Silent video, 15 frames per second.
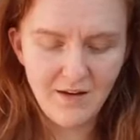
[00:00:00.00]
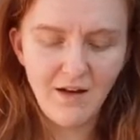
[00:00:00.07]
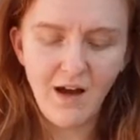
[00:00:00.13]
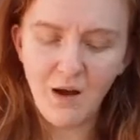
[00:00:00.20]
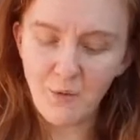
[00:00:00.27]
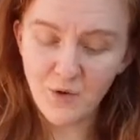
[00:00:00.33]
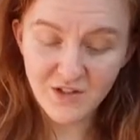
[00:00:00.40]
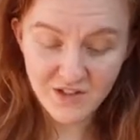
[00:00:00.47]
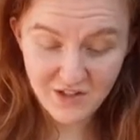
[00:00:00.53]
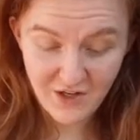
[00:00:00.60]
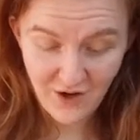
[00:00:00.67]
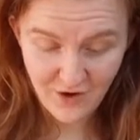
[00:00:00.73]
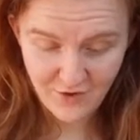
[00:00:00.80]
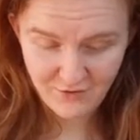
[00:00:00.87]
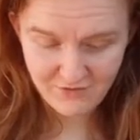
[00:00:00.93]
"I want to
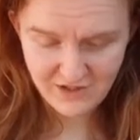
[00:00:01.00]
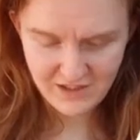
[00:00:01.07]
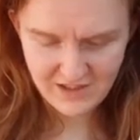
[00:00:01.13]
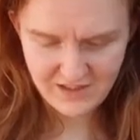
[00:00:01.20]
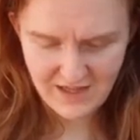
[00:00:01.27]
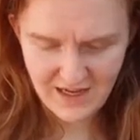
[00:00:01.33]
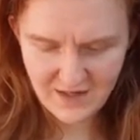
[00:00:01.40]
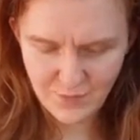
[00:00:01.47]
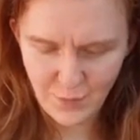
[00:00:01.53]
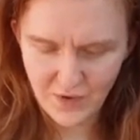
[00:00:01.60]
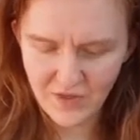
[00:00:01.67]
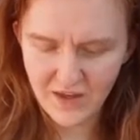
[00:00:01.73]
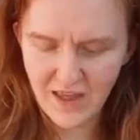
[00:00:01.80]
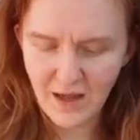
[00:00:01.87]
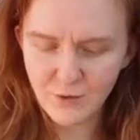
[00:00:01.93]
know," she said, with
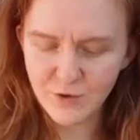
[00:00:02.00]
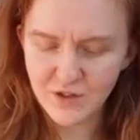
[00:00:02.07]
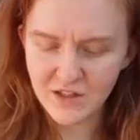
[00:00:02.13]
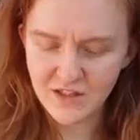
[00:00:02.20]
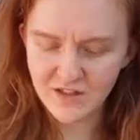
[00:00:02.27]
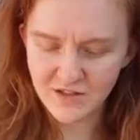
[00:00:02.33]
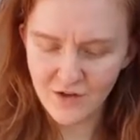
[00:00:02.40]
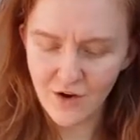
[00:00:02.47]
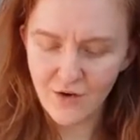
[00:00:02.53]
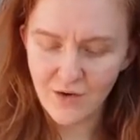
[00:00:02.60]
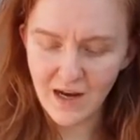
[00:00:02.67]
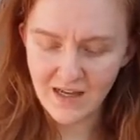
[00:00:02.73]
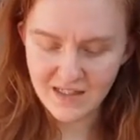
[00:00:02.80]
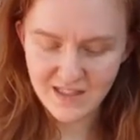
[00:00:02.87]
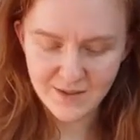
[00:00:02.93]
a countenance no
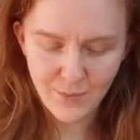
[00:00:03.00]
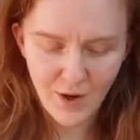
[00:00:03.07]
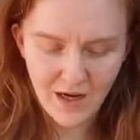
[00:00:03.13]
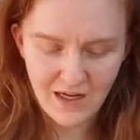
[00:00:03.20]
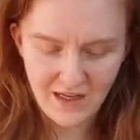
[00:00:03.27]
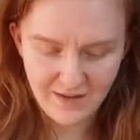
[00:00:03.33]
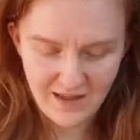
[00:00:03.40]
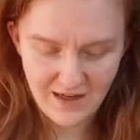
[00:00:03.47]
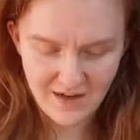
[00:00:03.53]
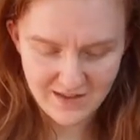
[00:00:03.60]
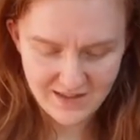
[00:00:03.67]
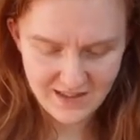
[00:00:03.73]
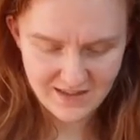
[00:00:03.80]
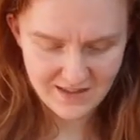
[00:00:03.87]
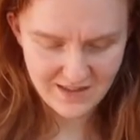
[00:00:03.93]
less smiling than her
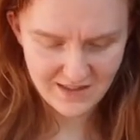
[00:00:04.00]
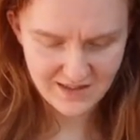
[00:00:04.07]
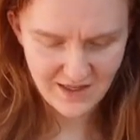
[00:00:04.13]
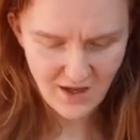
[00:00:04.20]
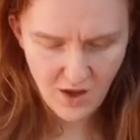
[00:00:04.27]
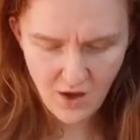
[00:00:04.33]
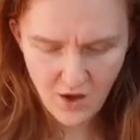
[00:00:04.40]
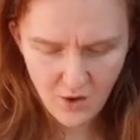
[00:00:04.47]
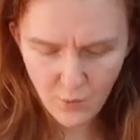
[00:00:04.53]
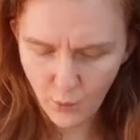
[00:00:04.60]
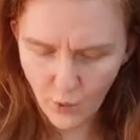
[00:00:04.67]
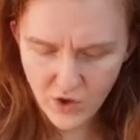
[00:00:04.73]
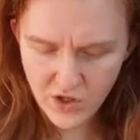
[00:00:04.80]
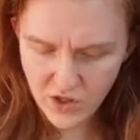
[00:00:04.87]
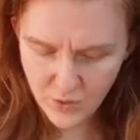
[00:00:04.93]
sister's,
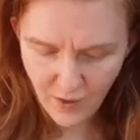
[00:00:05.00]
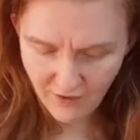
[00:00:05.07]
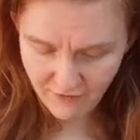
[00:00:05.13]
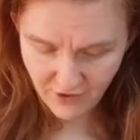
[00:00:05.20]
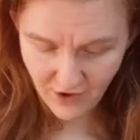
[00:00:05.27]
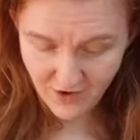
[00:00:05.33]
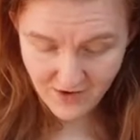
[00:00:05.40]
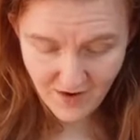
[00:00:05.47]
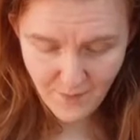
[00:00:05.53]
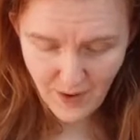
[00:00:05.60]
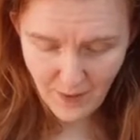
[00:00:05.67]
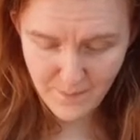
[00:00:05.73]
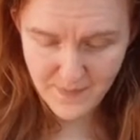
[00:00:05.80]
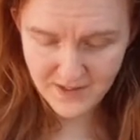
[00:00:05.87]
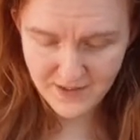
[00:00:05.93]
"what you have learnt
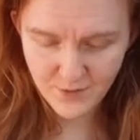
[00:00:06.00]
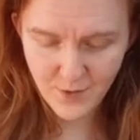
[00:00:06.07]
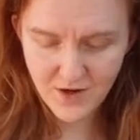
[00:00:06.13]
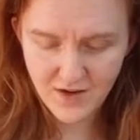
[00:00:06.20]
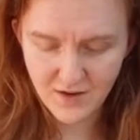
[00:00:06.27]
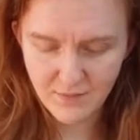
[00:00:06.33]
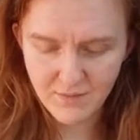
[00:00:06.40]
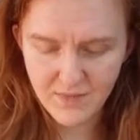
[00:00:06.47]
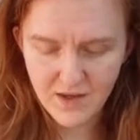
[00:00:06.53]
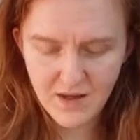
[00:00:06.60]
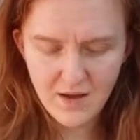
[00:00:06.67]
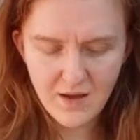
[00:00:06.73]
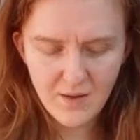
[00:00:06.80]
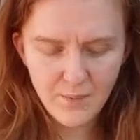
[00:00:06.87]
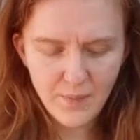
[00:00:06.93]
about Mr. Wickham.
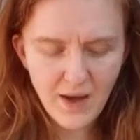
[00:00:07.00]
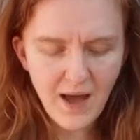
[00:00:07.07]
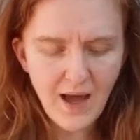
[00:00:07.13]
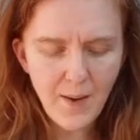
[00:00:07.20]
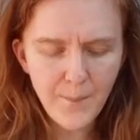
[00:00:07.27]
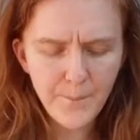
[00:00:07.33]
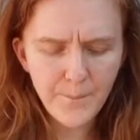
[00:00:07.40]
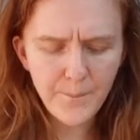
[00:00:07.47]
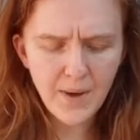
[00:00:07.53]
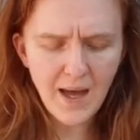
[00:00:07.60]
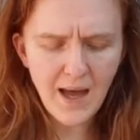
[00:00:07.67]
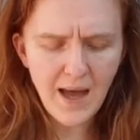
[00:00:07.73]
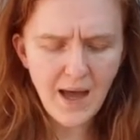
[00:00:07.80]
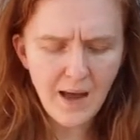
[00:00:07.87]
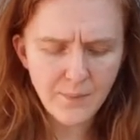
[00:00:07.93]
But
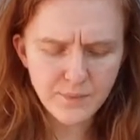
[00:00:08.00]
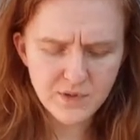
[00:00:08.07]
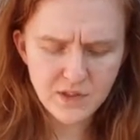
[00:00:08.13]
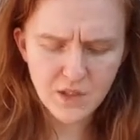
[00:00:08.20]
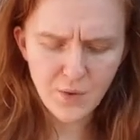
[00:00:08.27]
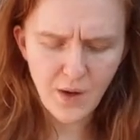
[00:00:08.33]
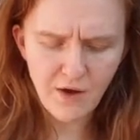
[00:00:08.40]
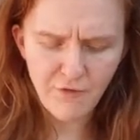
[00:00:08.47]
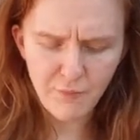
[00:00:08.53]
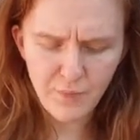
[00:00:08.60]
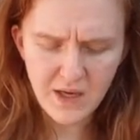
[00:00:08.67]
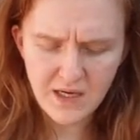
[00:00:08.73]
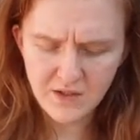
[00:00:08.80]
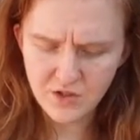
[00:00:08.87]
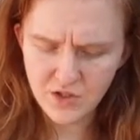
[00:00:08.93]
perhaps you have
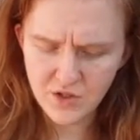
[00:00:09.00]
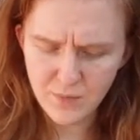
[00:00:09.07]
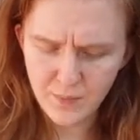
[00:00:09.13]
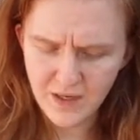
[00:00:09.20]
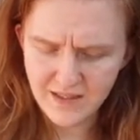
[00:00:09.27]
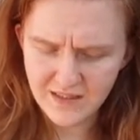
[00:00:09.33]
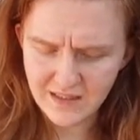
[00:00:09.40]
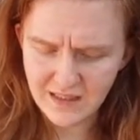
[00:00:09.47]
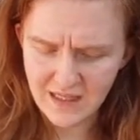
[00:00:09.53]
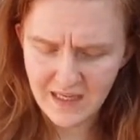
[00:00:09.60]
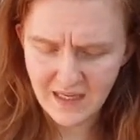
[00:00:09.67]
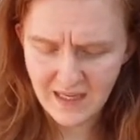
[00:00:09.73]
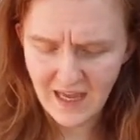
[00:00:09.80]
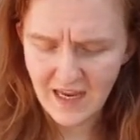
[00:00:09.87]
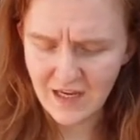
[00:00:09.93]
been too pleasantly
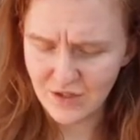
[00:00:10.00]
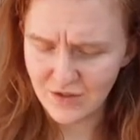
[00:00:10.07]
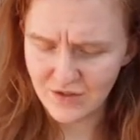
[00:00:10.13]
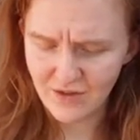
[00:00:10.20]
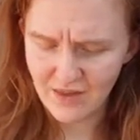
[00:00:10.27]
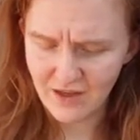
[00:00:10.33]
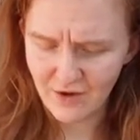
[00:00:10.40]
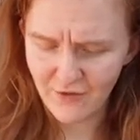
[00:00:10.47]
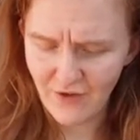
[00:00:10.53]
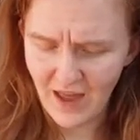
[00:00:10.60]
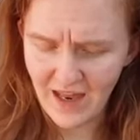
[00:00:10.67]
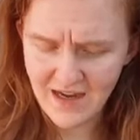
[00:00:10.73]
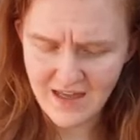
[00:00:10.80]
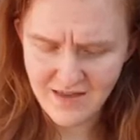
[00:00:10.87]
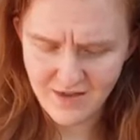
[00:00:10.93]
engaged to think of
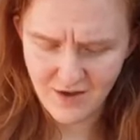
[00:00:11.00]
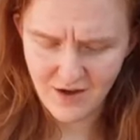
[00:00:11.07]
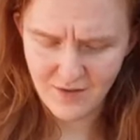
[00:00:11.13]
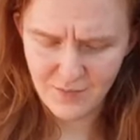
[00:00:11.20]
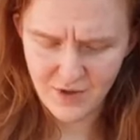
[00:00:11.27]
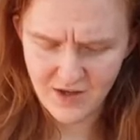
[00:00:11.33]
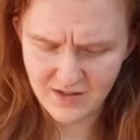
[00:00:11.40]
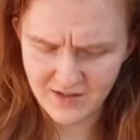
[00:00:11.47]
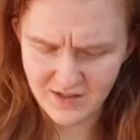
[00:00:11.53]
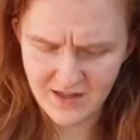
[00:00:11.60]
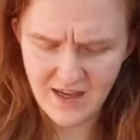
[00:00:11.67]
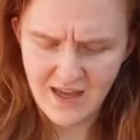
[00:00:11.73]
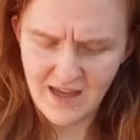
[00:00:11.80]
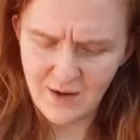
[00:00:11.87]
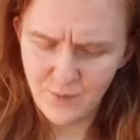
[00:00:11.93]
any third person,
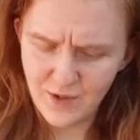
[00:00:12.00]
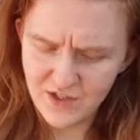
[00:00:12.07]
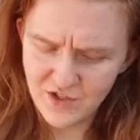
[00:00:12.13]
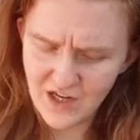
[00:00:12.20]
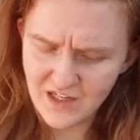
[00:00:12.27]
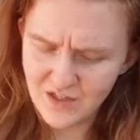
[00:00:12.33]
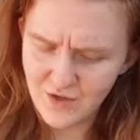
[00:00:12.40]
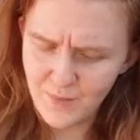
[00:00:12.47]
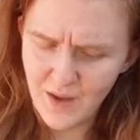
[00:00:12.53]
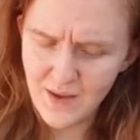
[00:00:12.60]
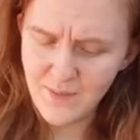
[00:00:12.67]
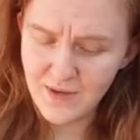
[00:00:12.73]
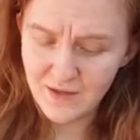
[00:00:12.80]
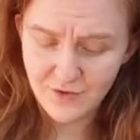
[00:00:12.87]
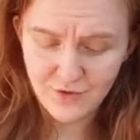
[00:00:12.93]
in which case you may
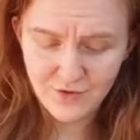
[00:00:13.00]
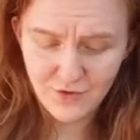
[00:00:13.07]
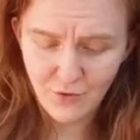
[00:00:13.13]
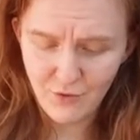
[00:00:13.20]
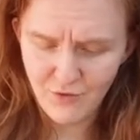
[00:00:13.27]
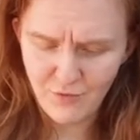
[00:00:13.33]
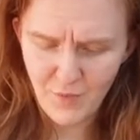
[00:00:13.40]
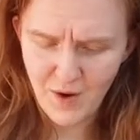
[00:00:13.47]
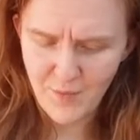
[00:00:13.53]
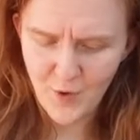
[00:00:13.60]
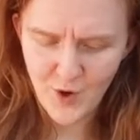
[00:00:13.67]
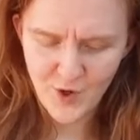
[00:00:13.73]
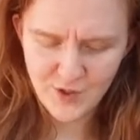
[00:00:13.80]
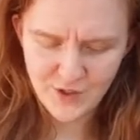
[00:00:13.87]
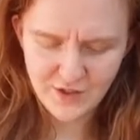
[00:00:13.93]
be sure of my
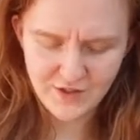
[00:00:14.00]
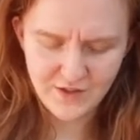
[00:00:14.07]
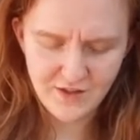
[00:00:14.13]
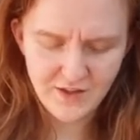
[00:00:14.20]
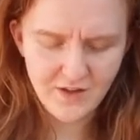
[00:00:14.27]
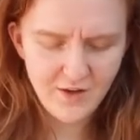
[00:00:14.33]
pardon."